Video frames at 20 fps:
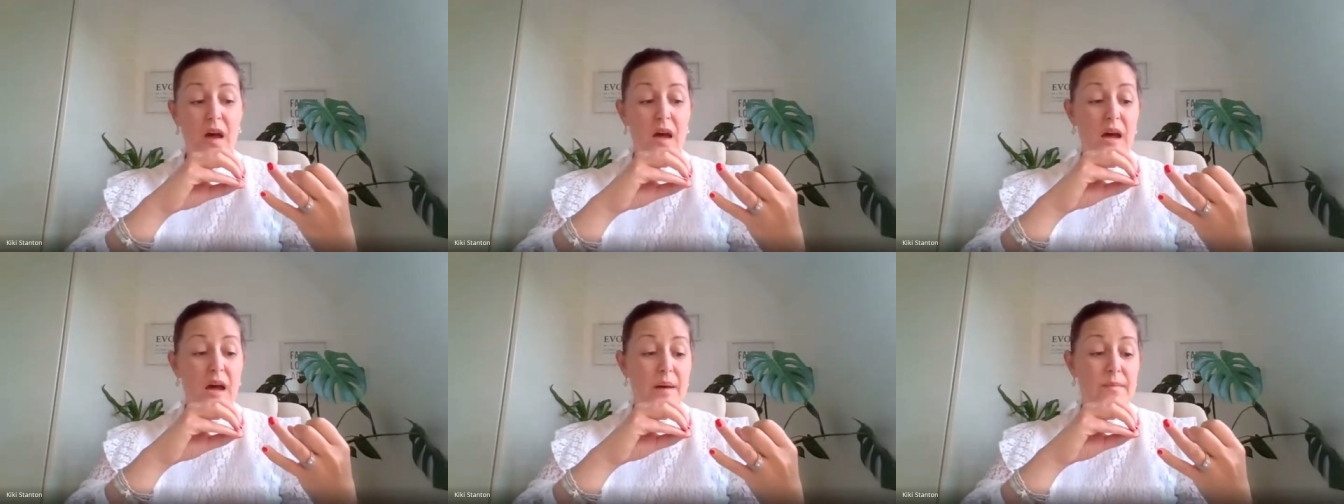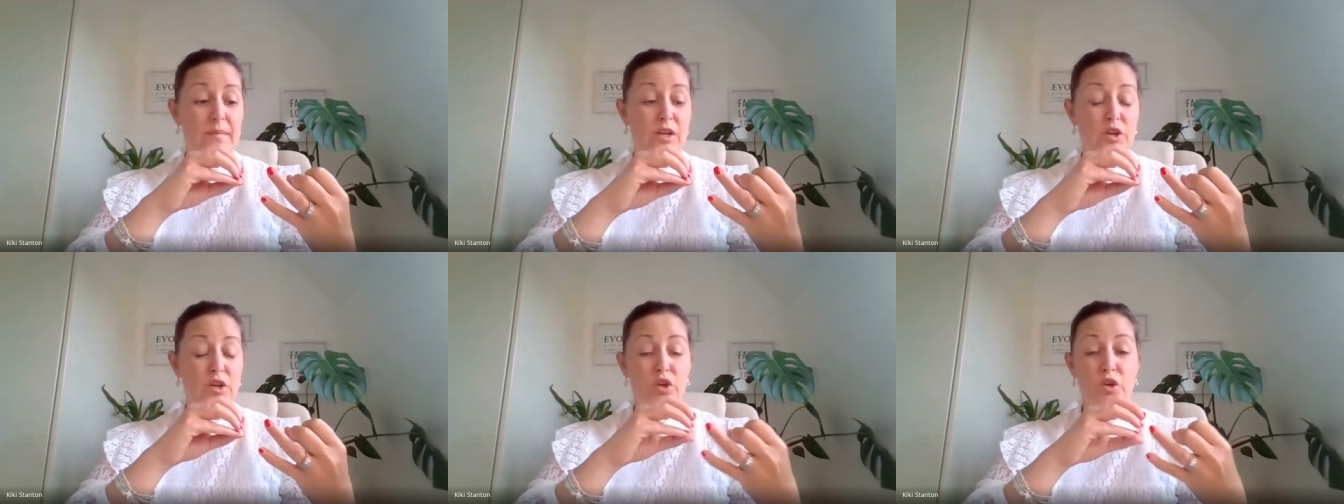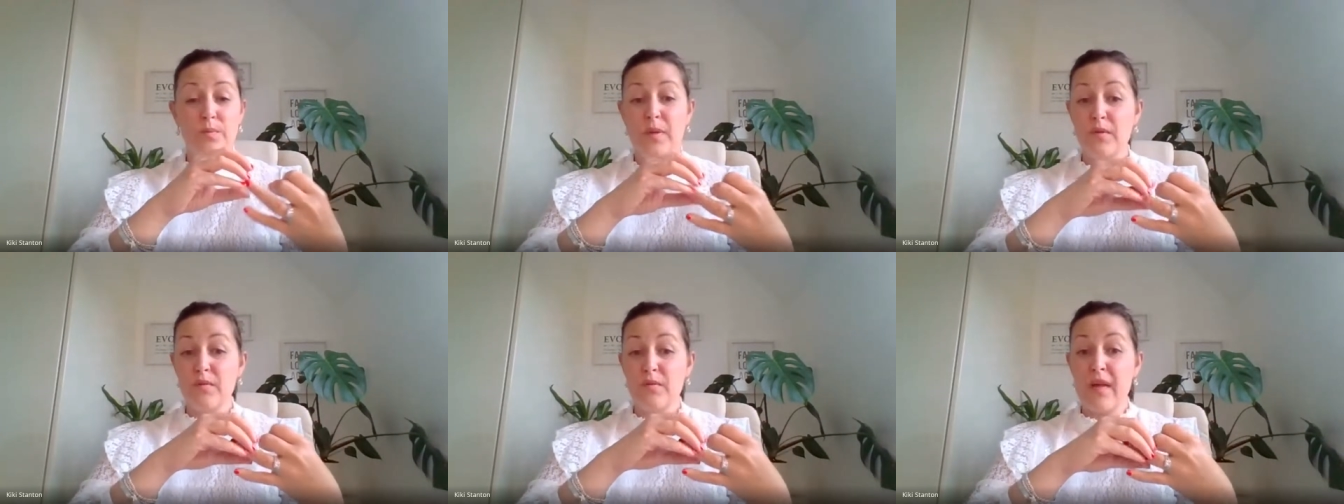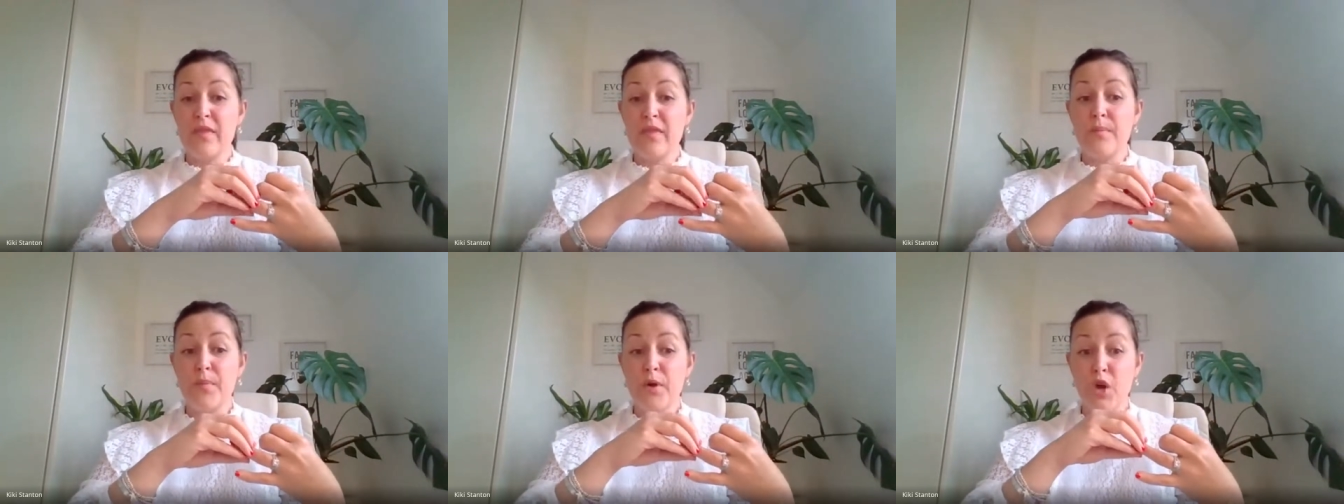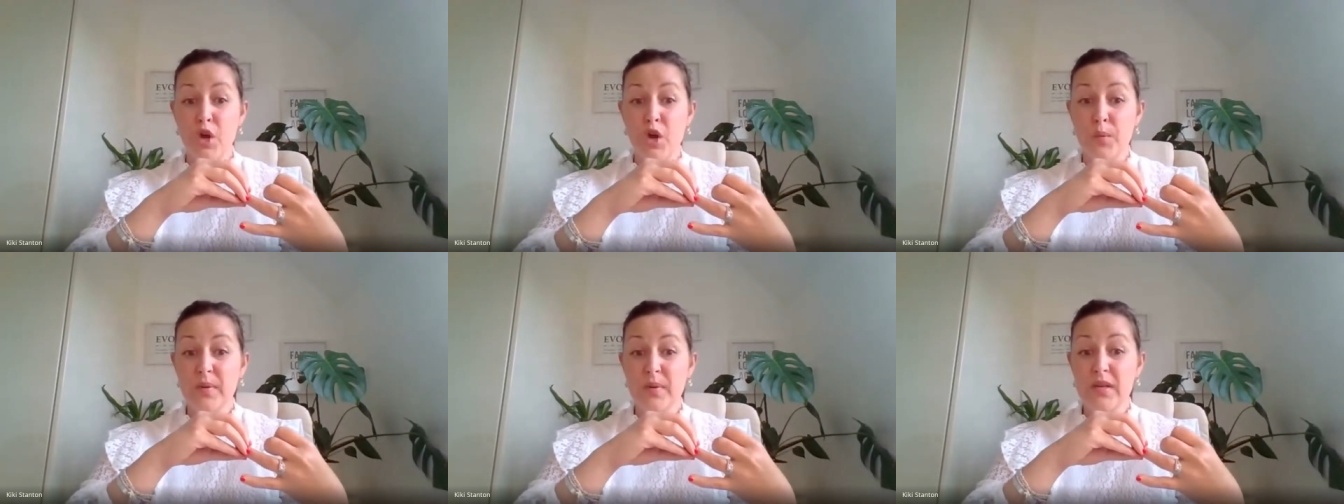Um, it could be around the
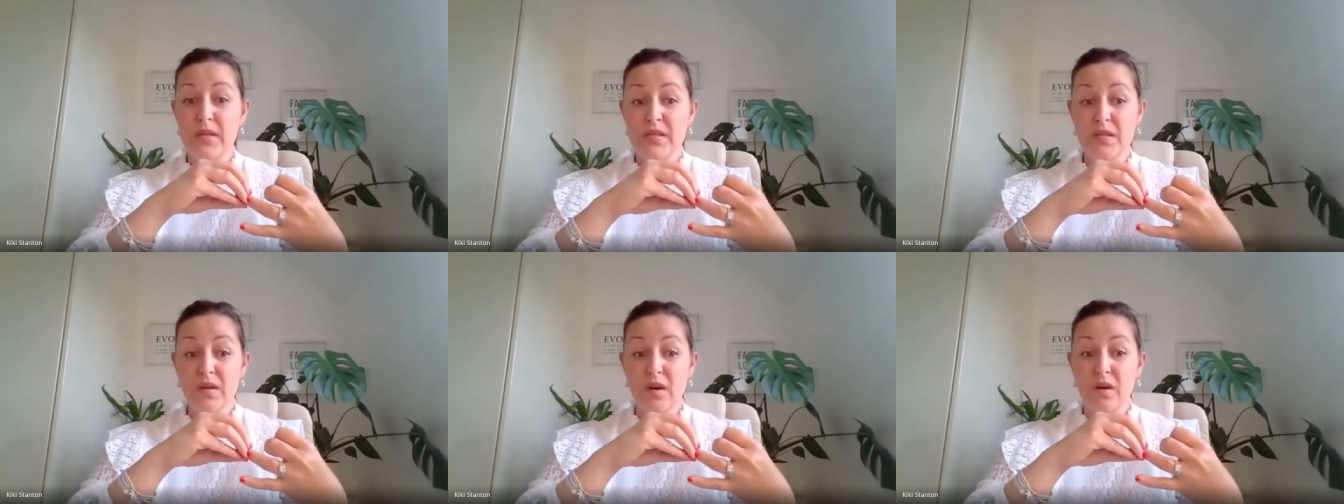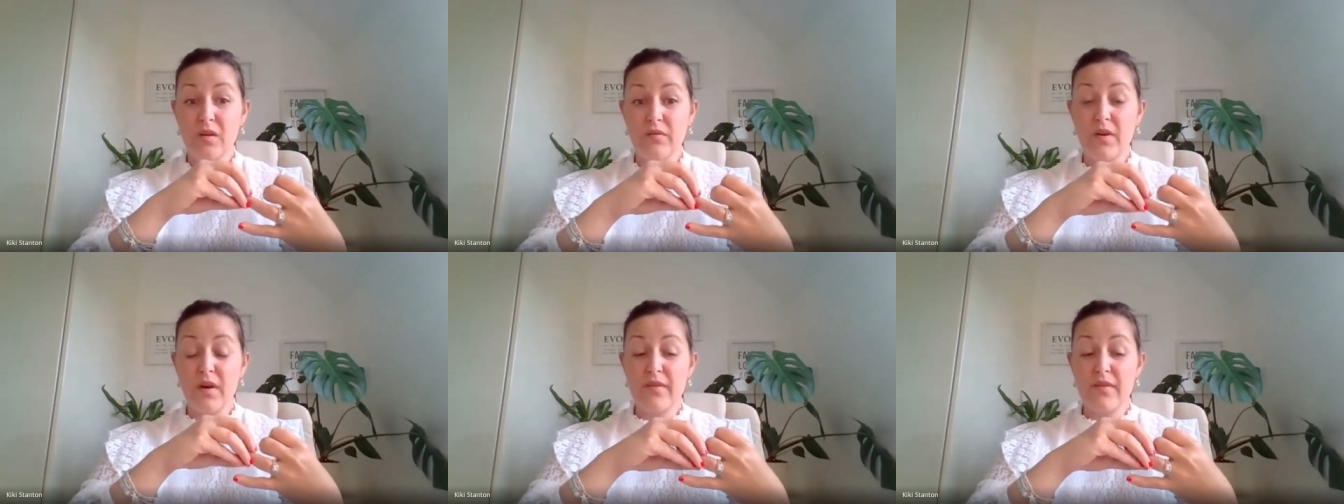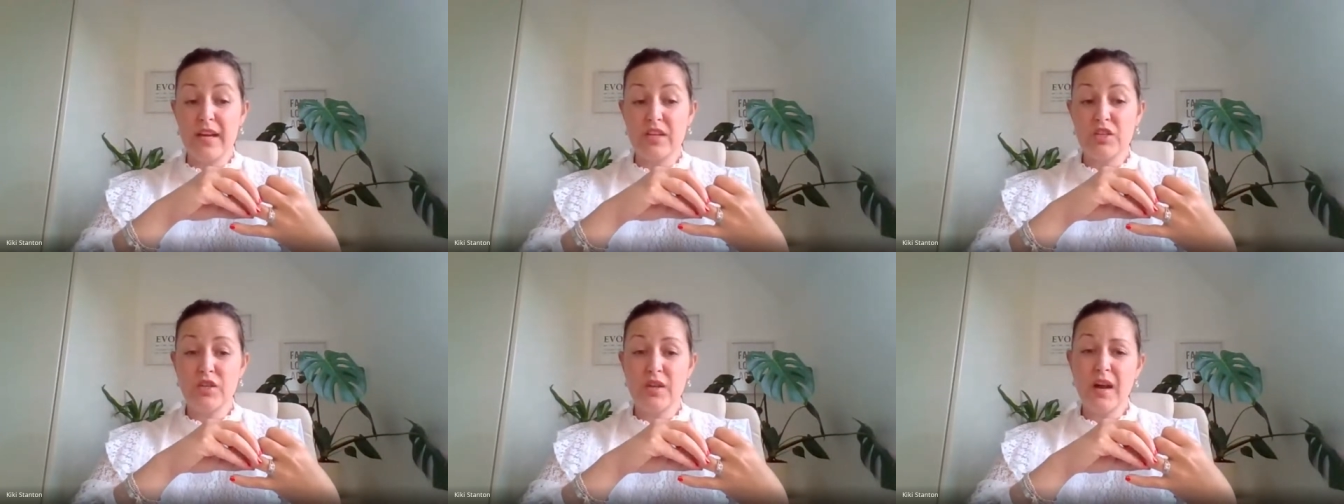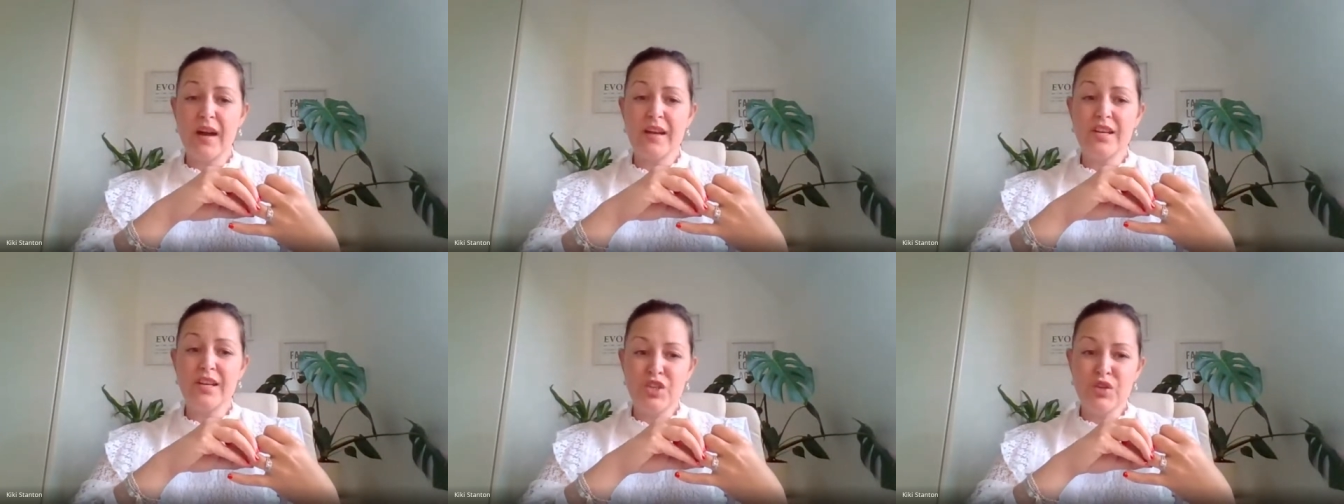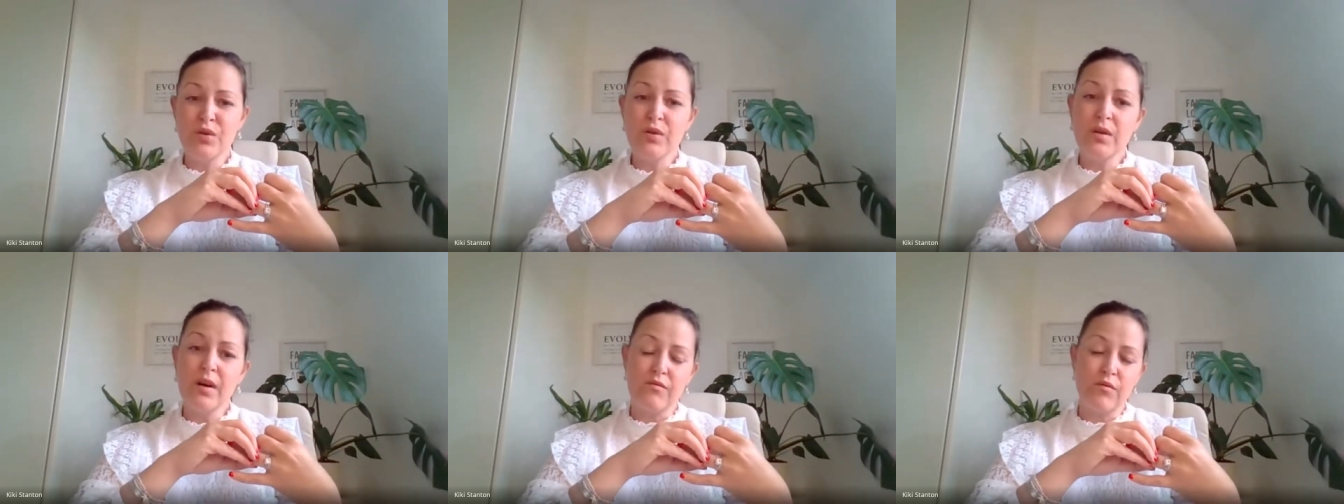purpose of, of actually, I
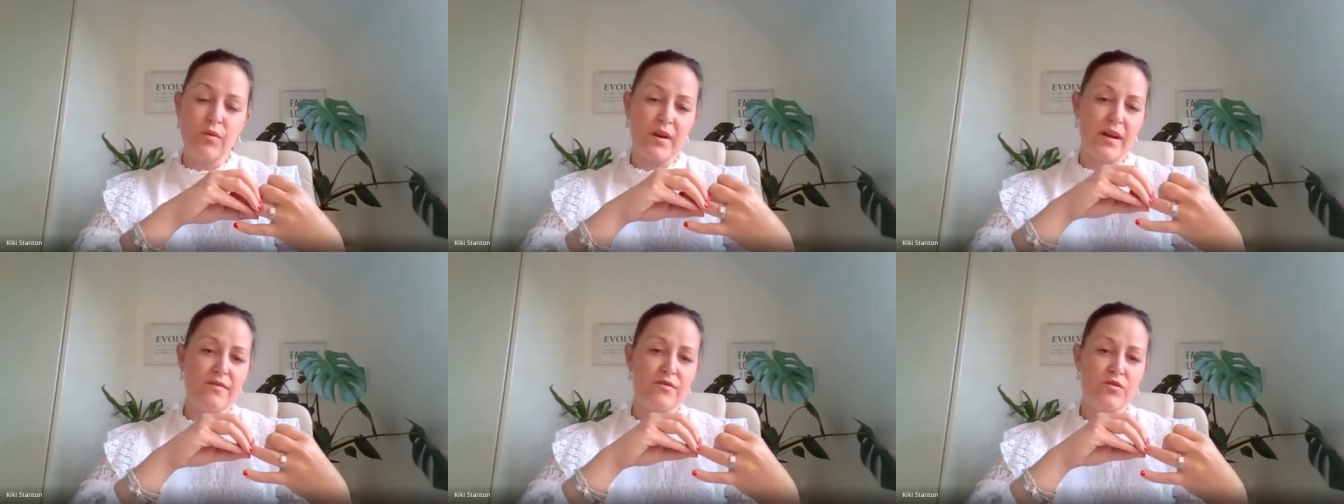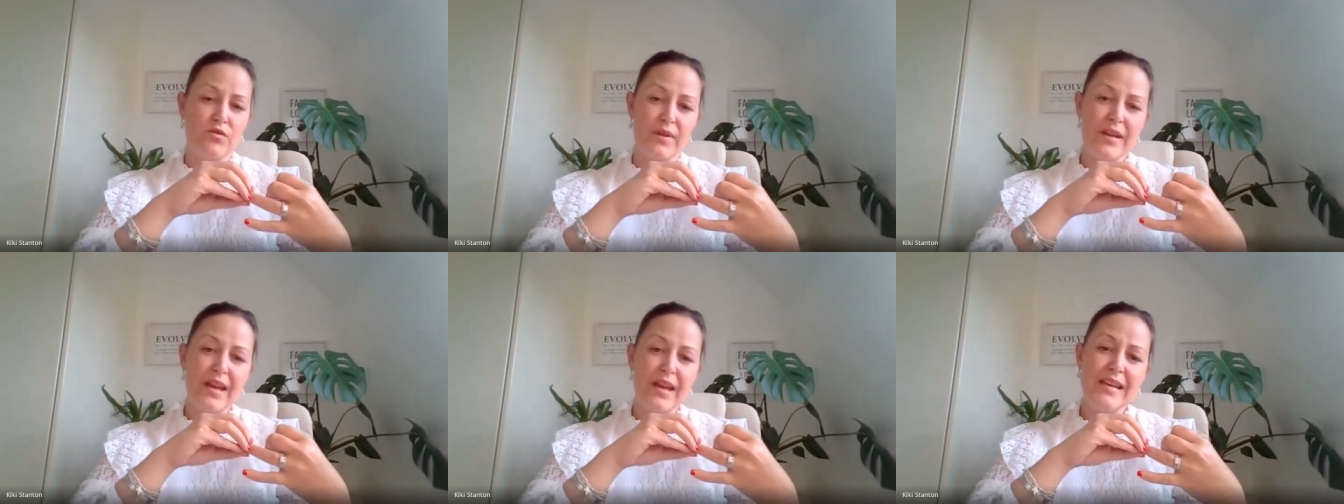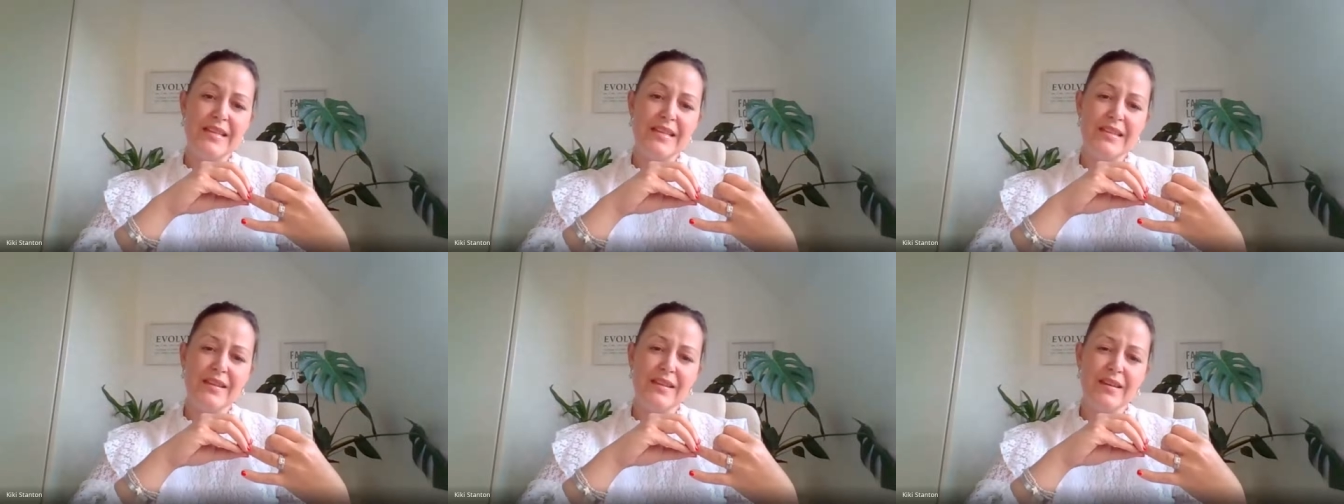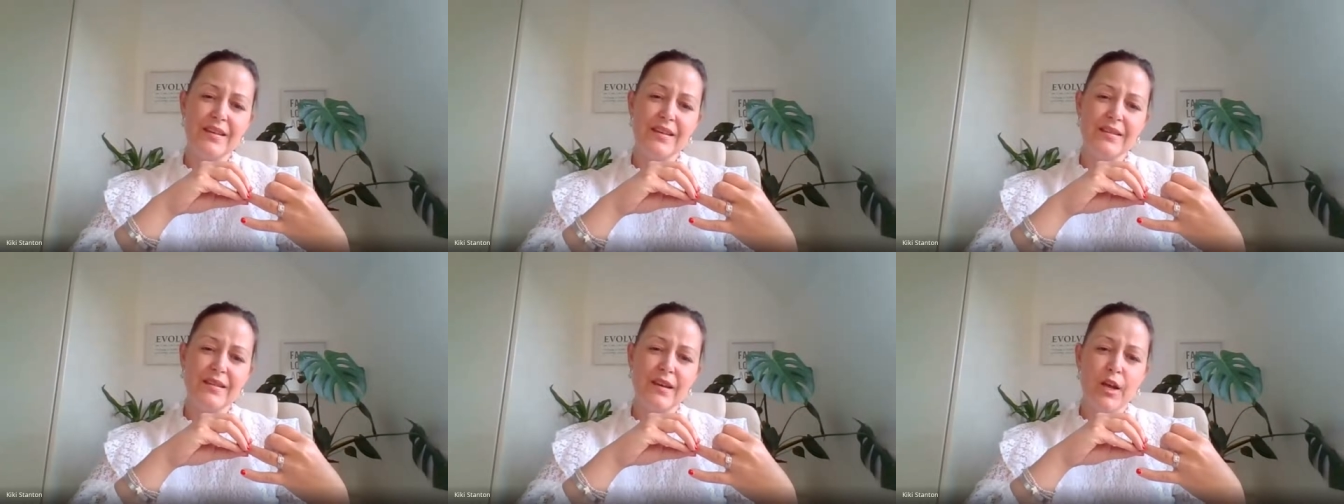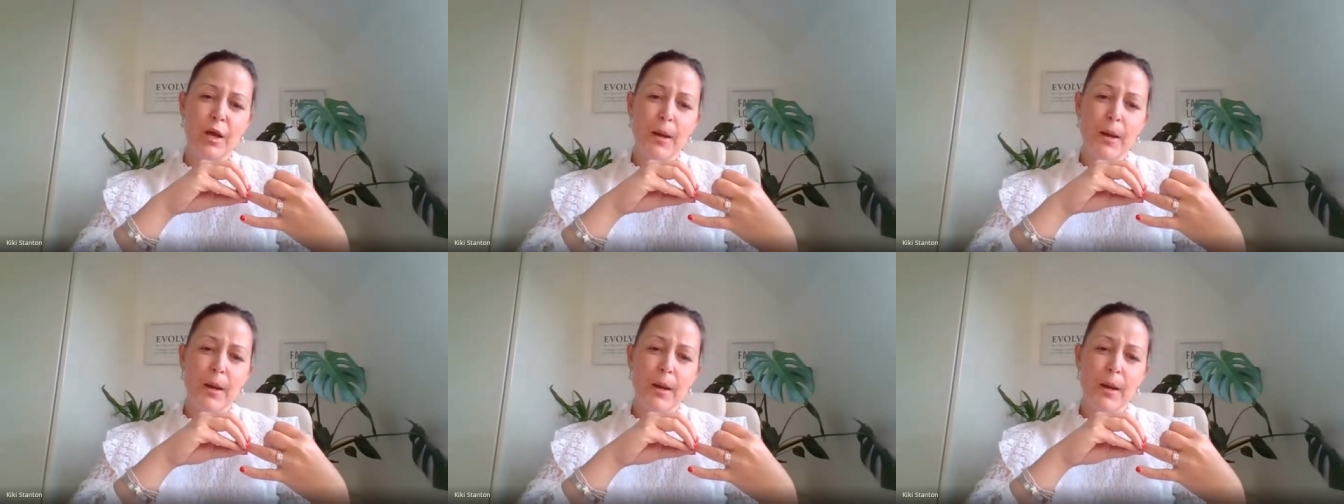do love what I've created,